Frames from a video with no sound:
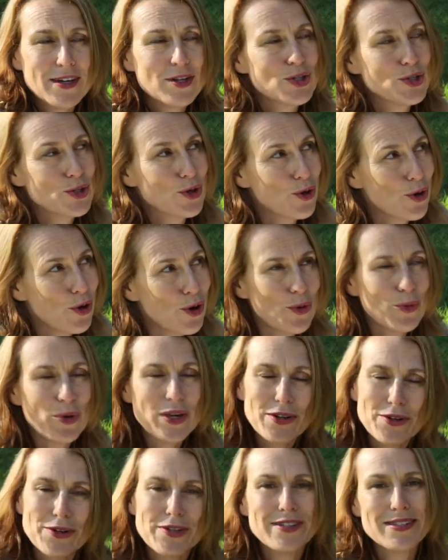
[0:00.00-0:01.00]
Sure,
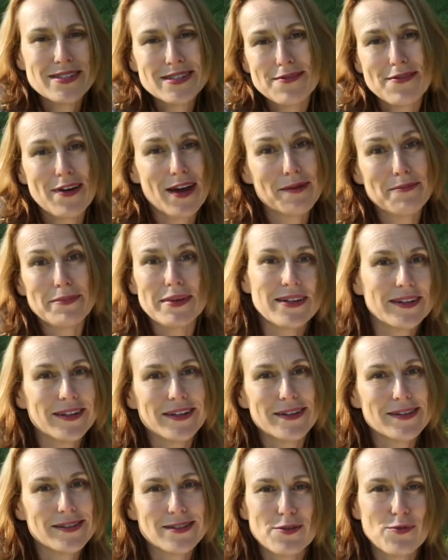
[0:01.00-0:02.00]
we couldn't survey
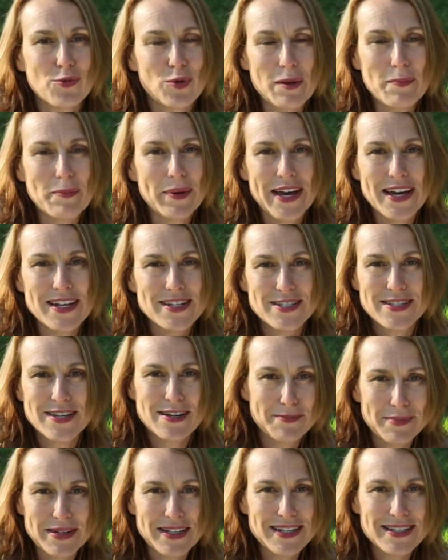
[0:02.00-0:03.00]
millions of web pages
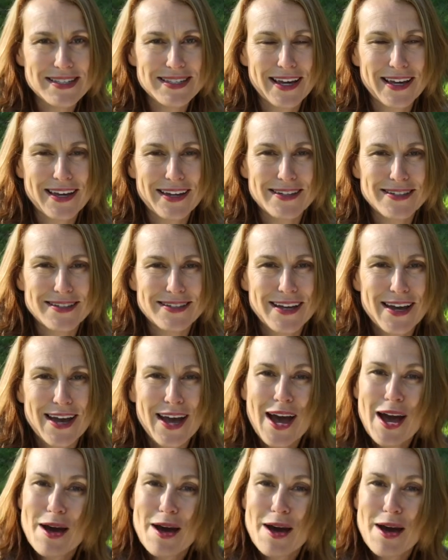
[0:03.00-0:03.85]
in a millisecond,